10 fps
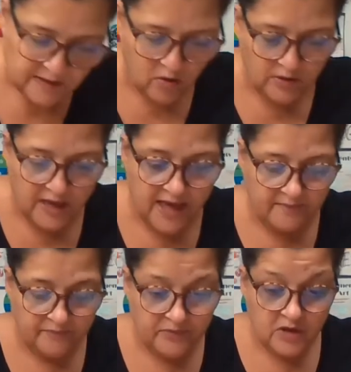Okay,
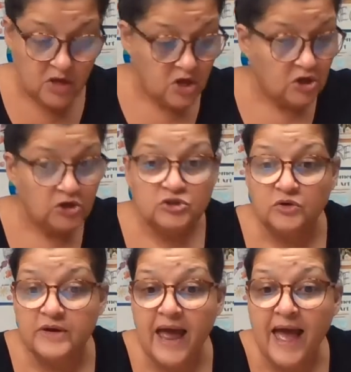so
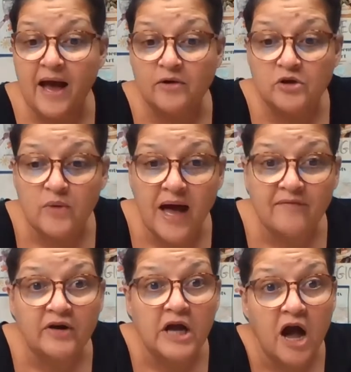now you have
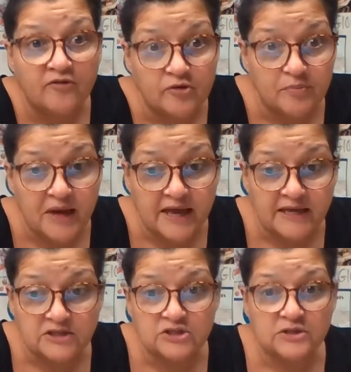a cover page